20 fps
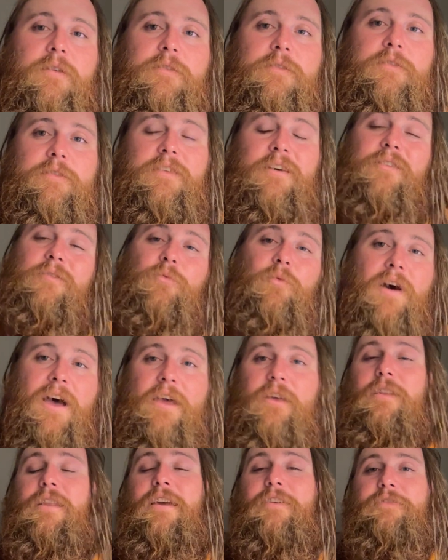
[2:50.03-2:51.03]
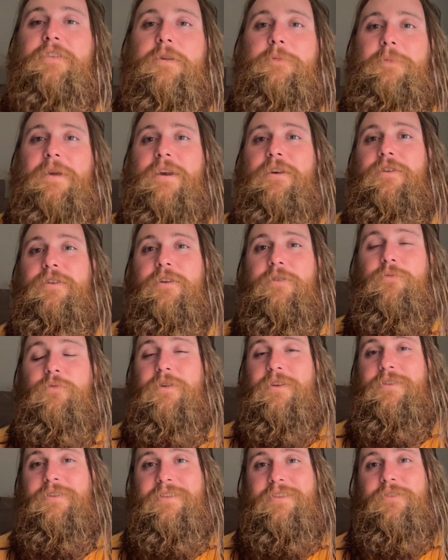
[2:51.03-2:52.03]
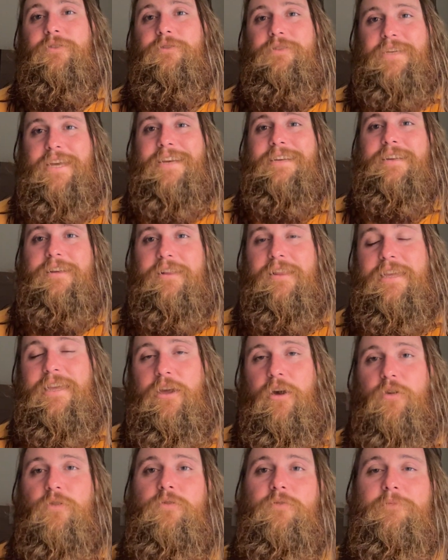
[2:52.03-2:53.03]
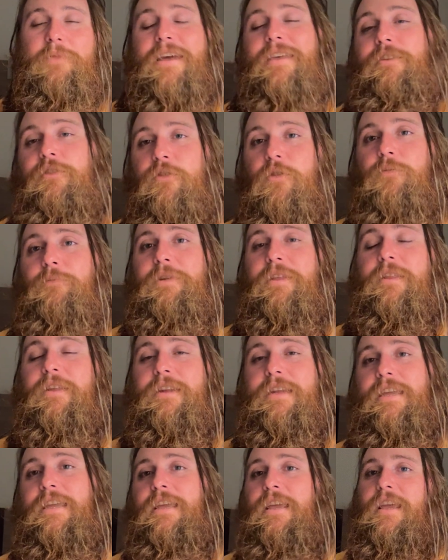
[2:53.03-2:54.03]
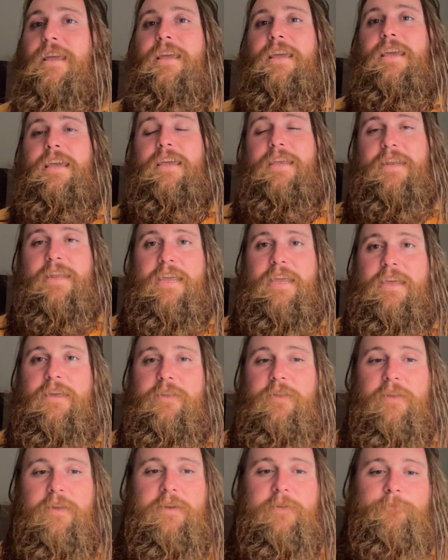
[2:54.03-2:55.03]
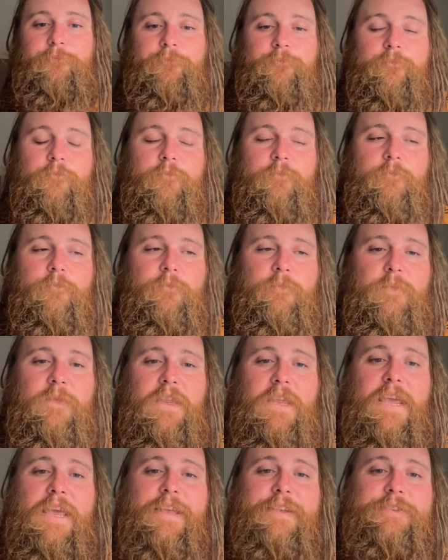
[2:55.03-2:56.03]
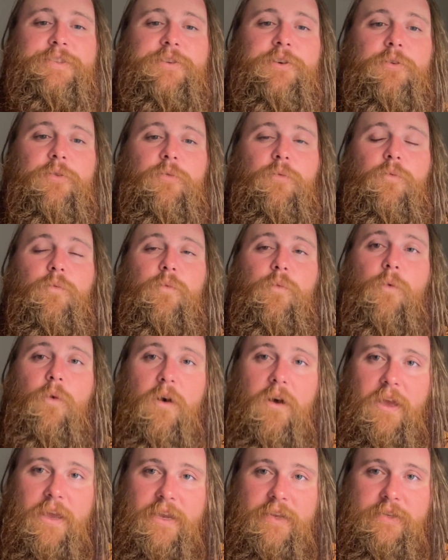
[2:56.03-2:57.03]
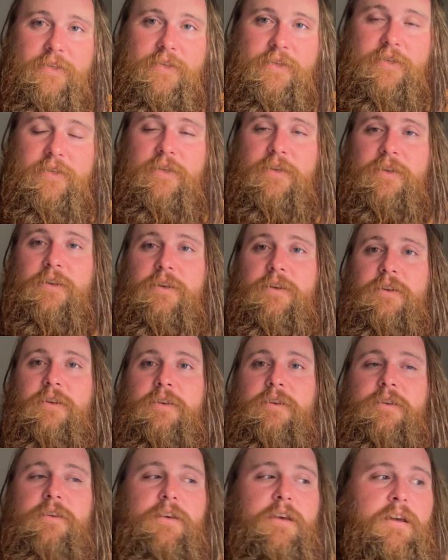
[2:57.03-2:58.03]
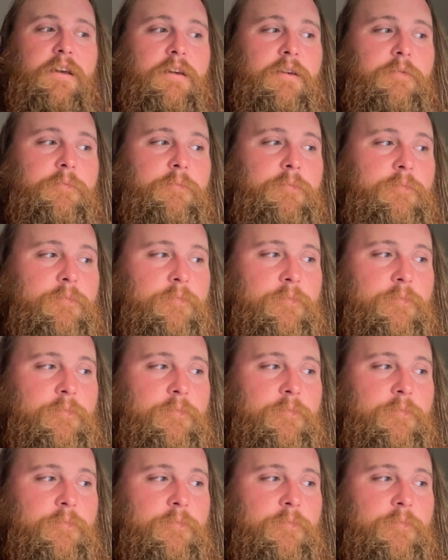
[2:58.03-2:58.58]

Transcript: the wildlife in America was still technically owned by the nobility in England. And so once the